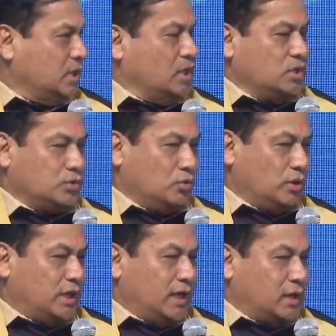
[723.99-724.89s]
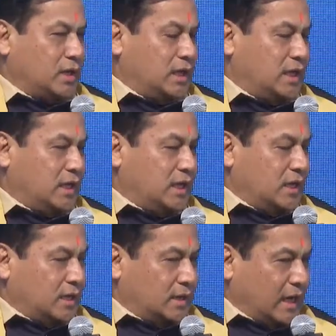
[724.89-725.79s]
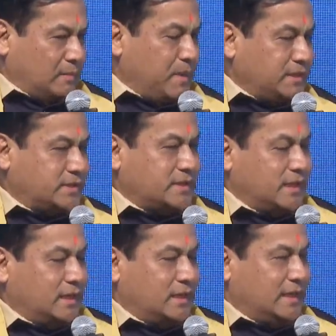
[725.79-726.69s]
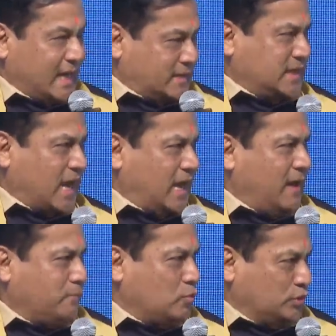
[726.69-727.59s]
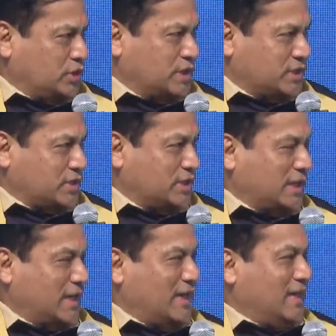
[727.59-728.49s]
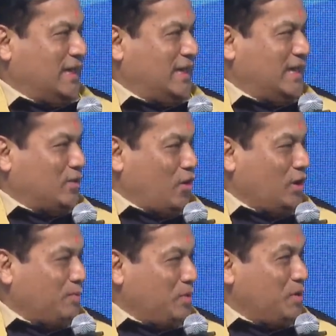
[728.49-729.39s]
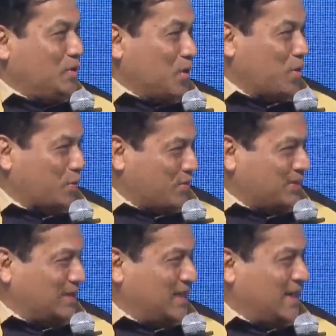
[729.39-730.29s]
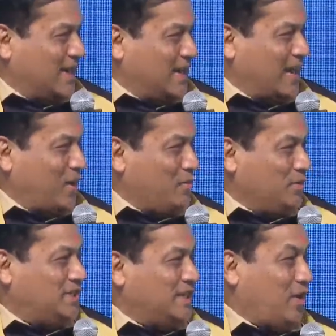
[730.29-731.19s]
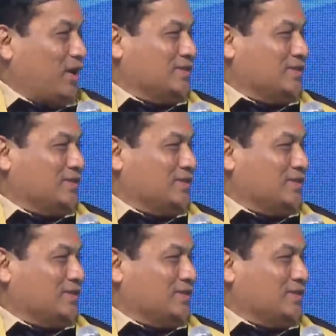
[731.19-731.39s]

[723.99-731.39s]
So that means, yes, I have quoted yesterday, economy will grow along with the ecology.